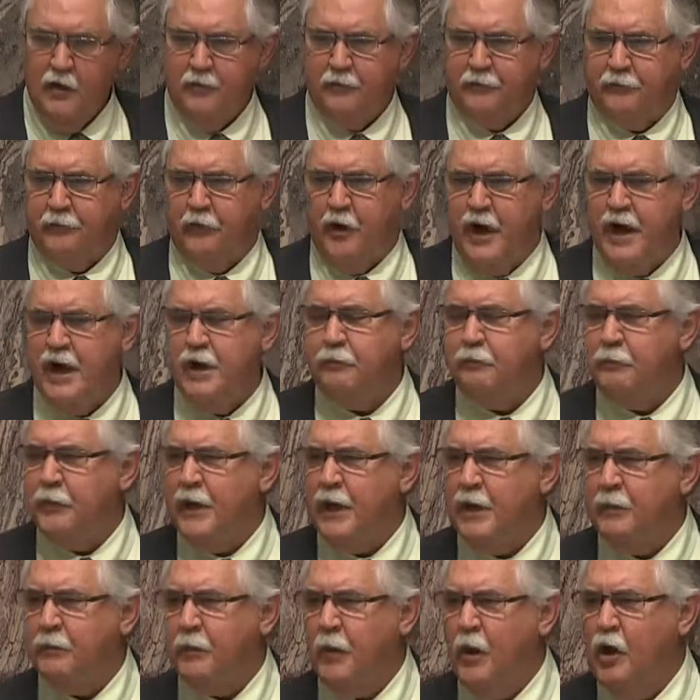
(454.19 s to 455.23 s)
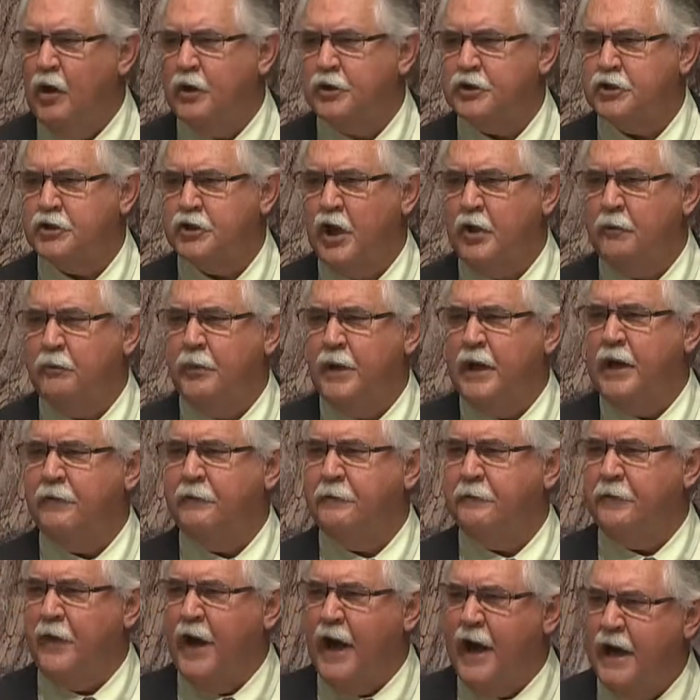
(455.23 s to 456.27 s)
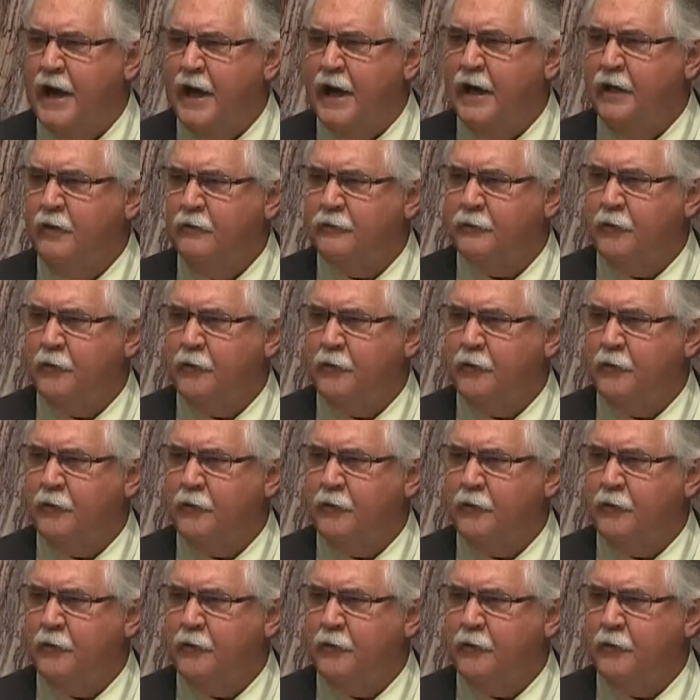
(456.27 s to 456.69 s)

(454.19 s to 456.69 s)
Free people should be fighting